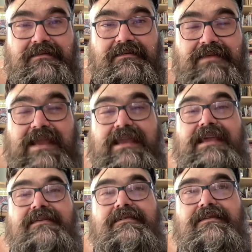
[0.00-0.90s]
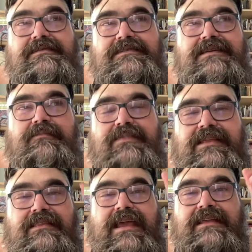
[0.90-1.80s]
like
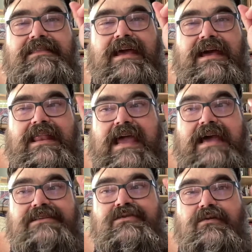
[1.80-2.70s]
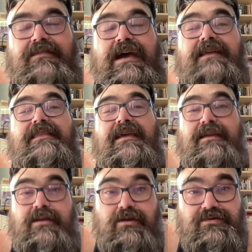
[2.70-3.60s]
something like that had to have had like a
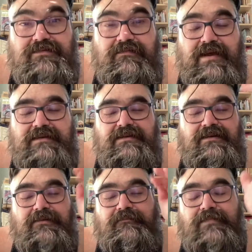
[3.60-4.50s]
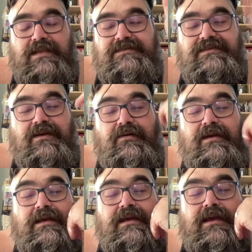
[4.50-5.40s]
huge effect on him. So
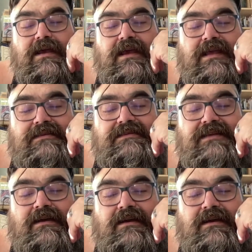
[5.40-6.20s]
it's